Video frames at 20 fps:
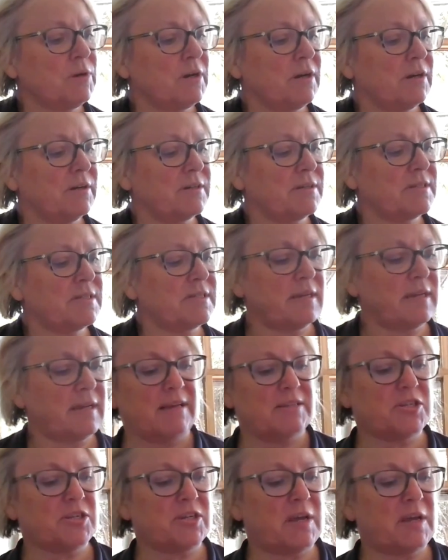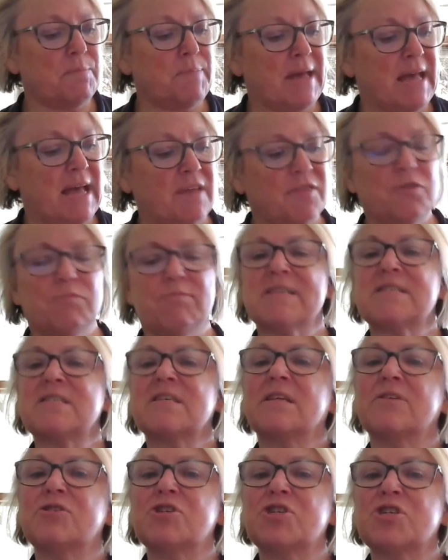was to compare the
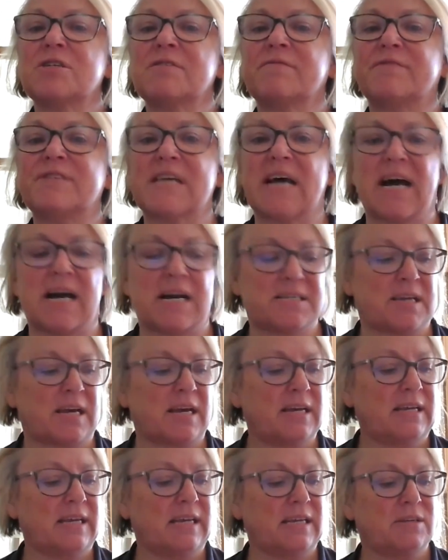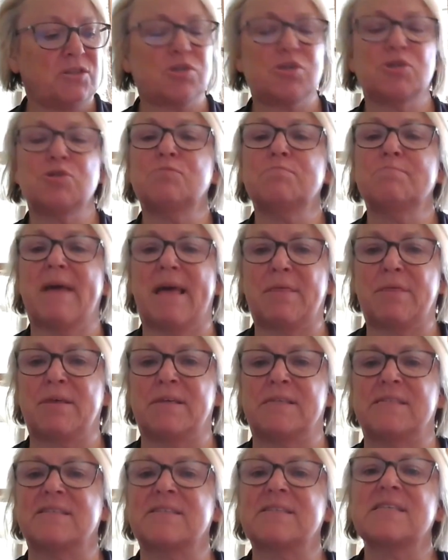resolution of data in 2
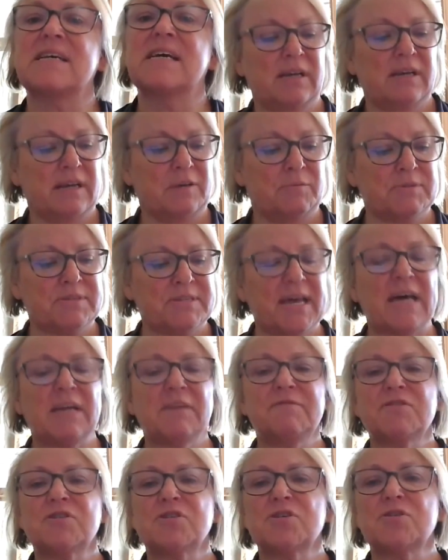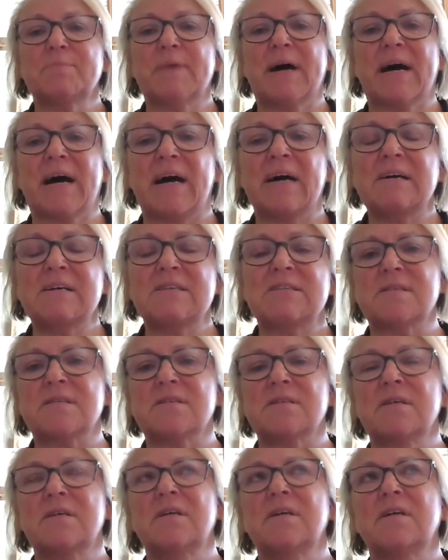methods. It was out of 2 marks.
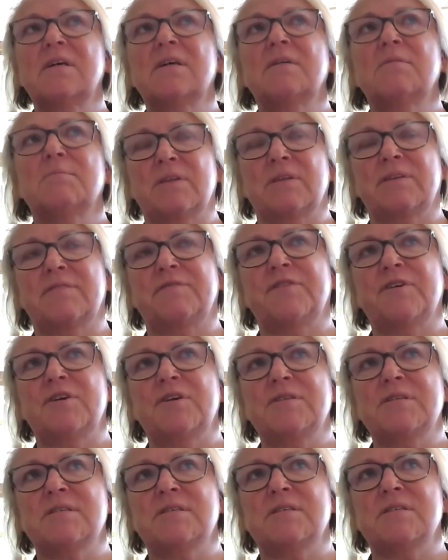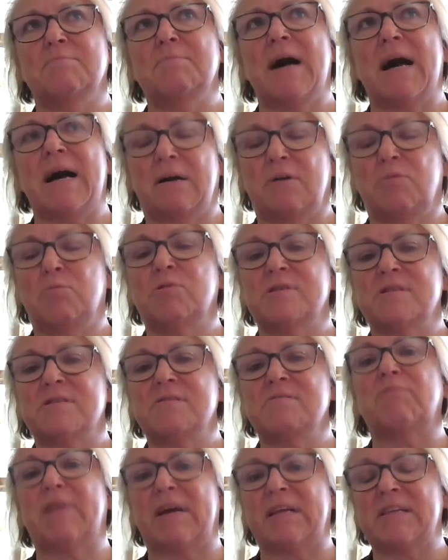The first mark was
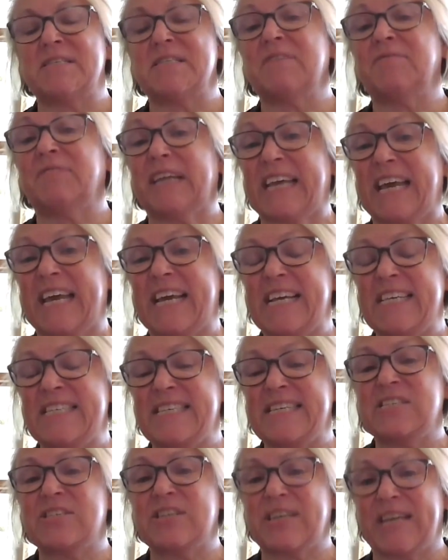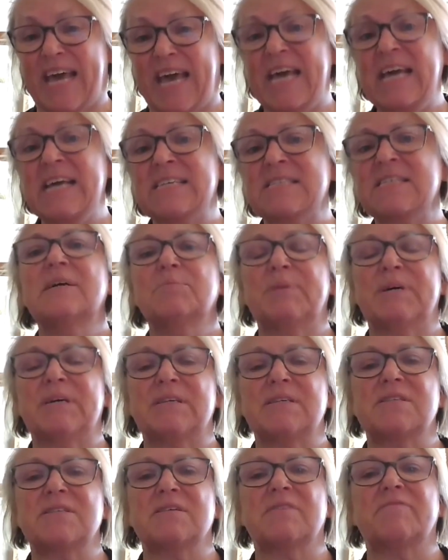relatively easy to get,
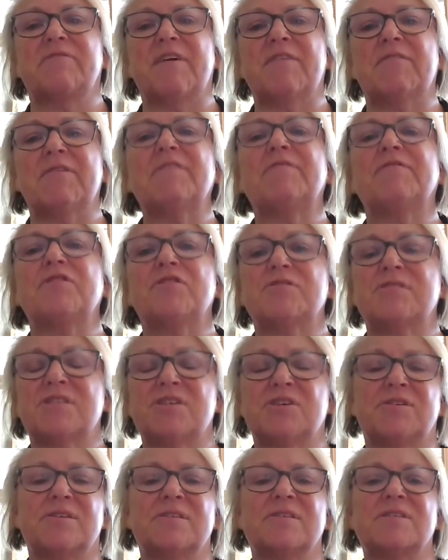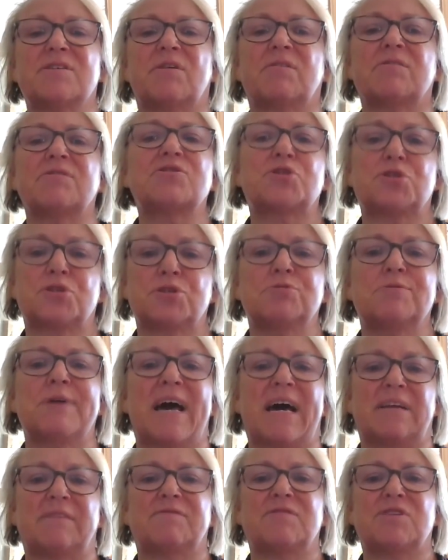but very few students got 2
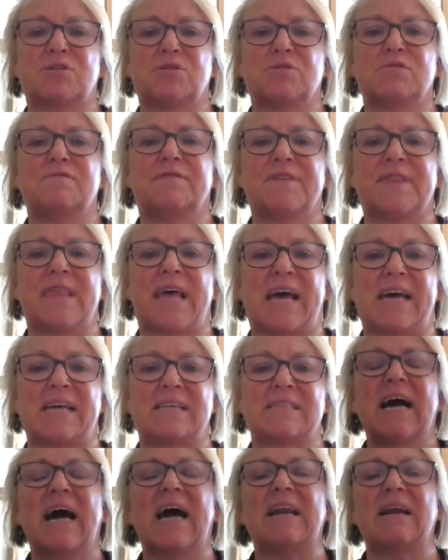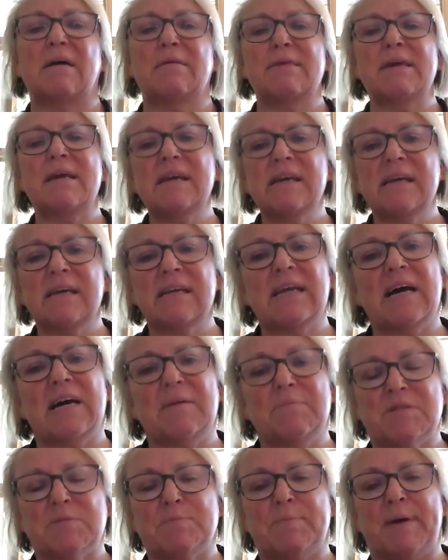out of 2 for that. And I think it
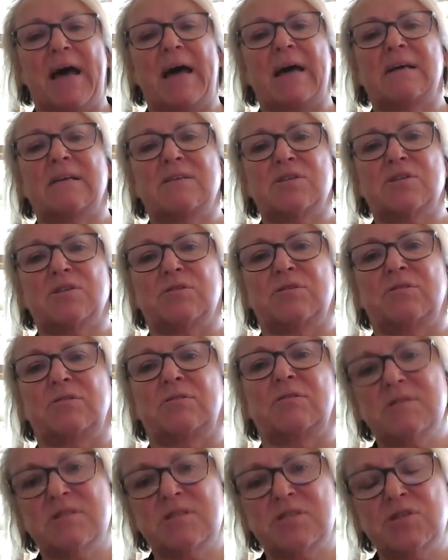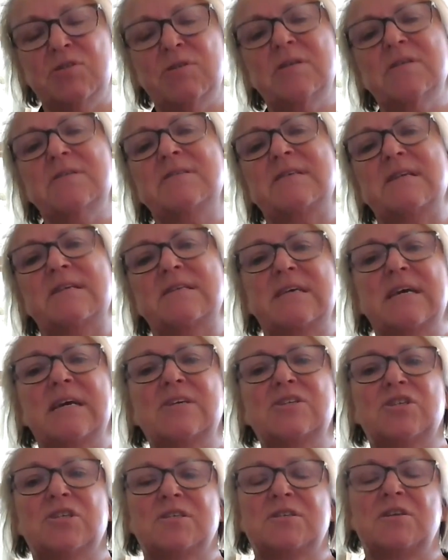comes back to students and
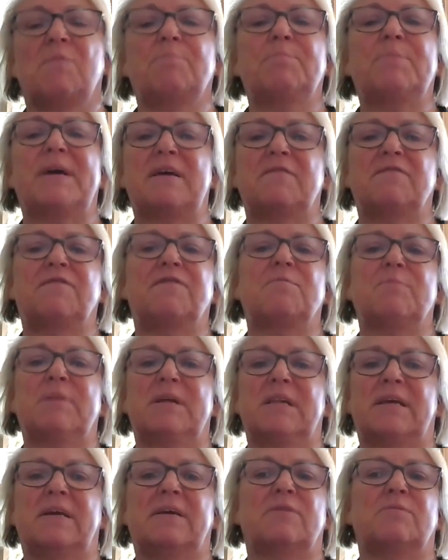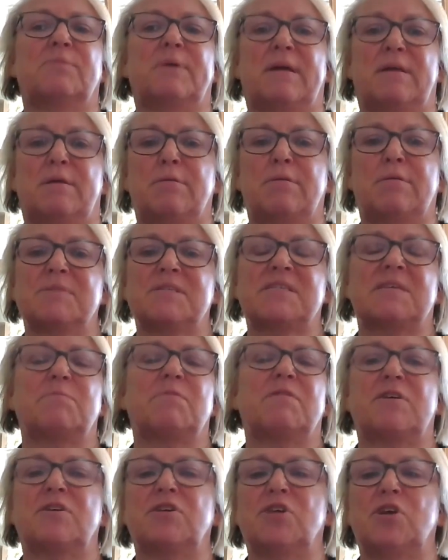teachers not being familiar with some
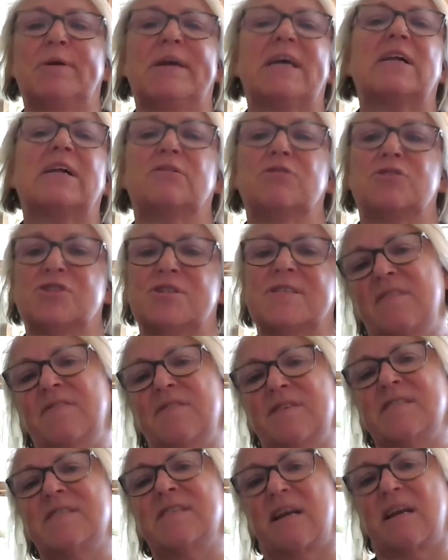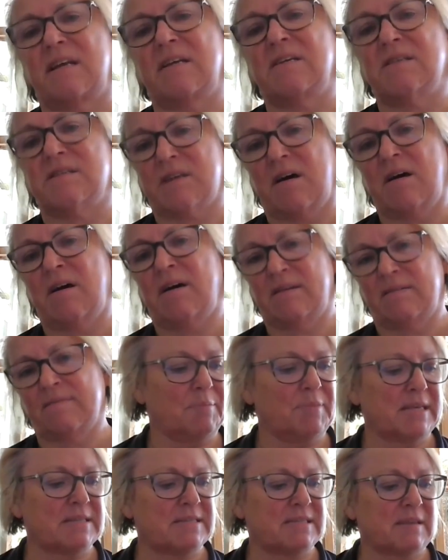of the new inclusions in the study design.
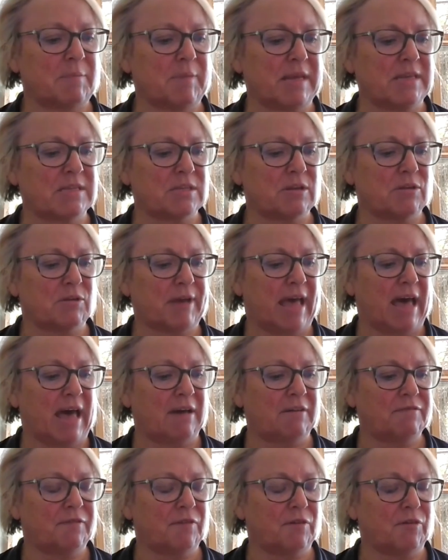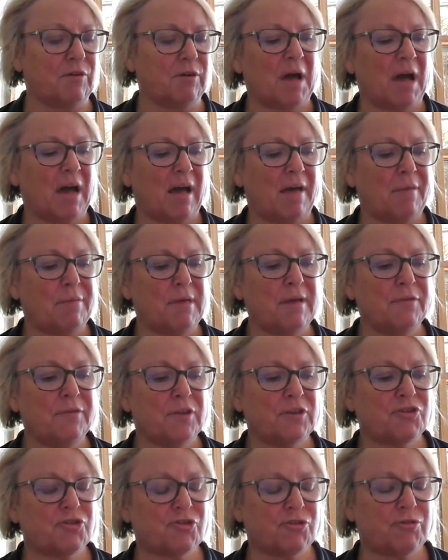That's something to look out for. I think the
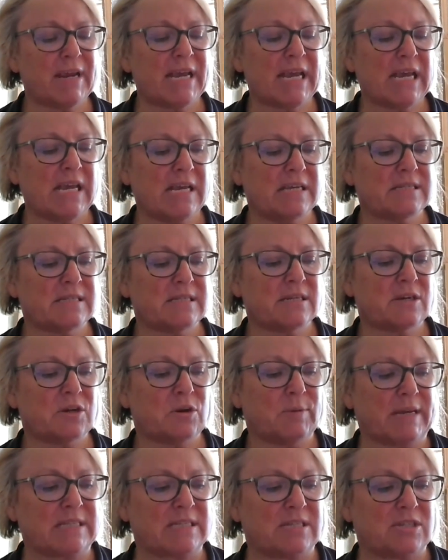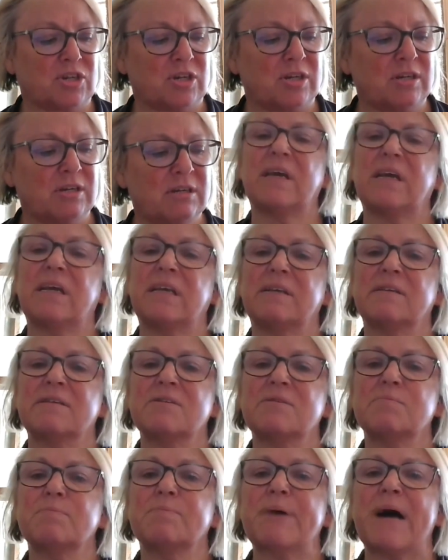trickiest question
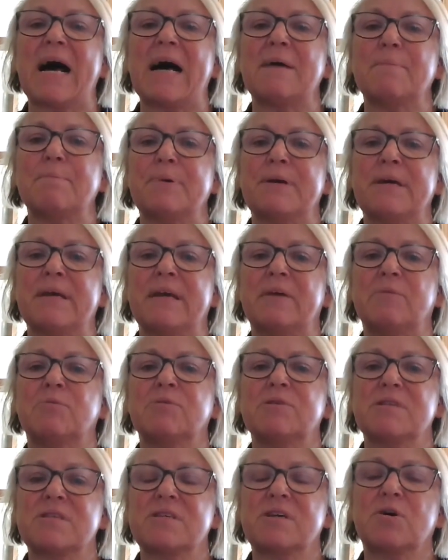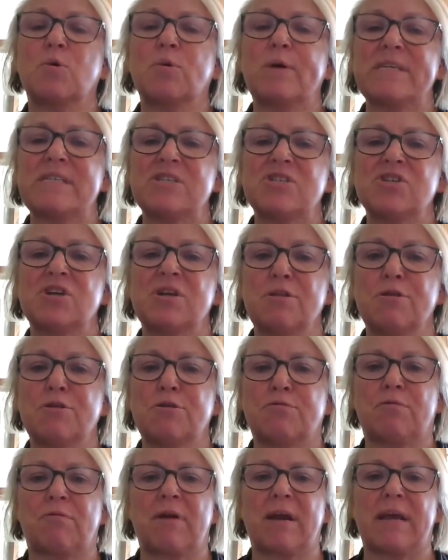in part B was question
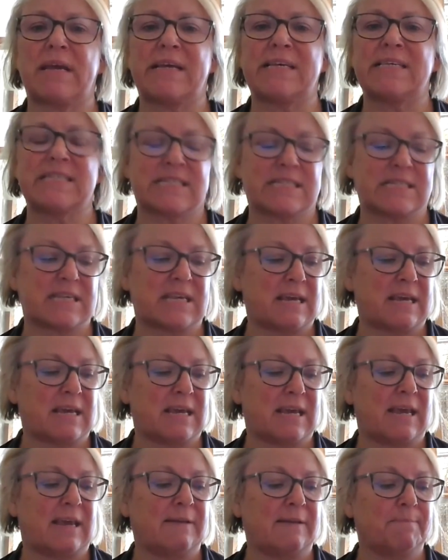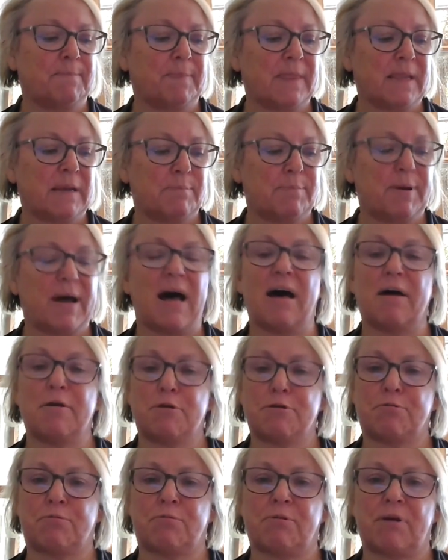3C, part
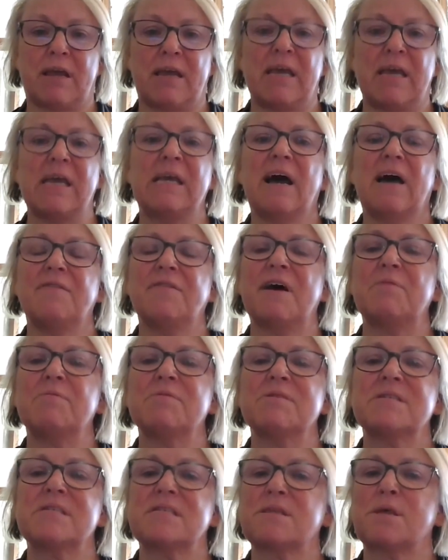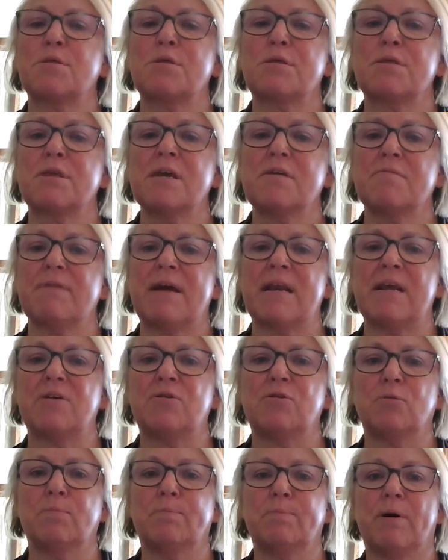3, and that was the
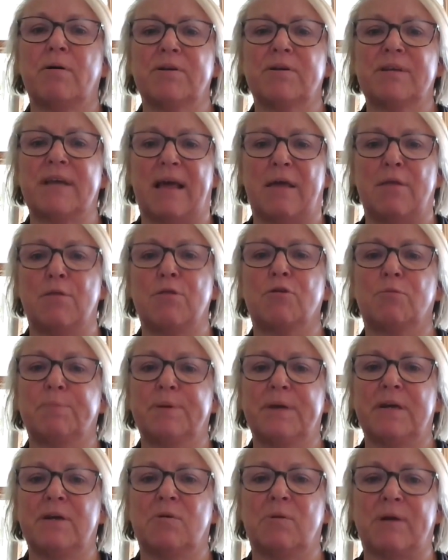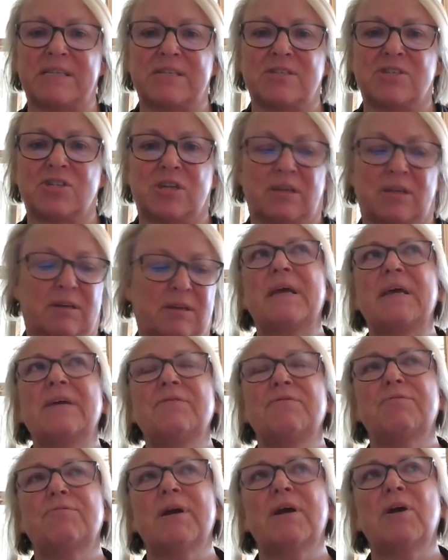theoretical bond enthalpy question. It
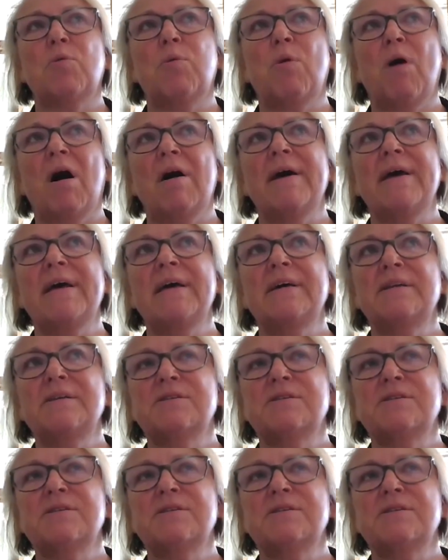required